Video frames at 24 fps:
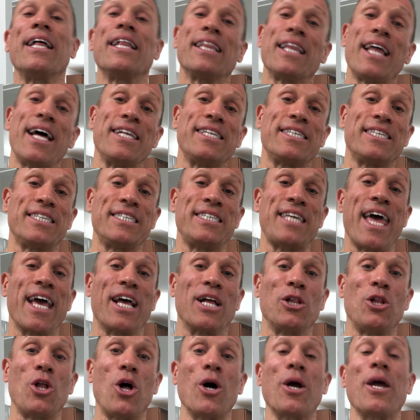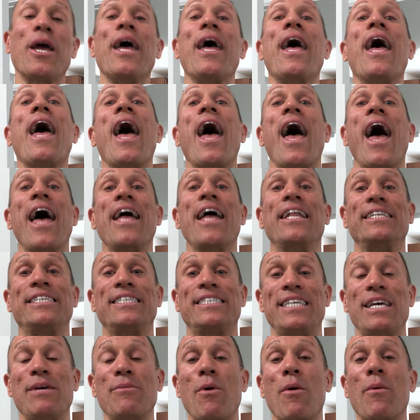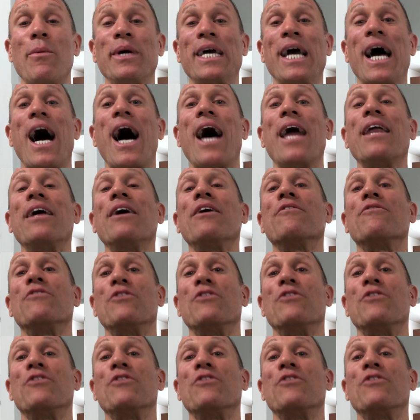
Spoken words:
Let's take a look and see what we got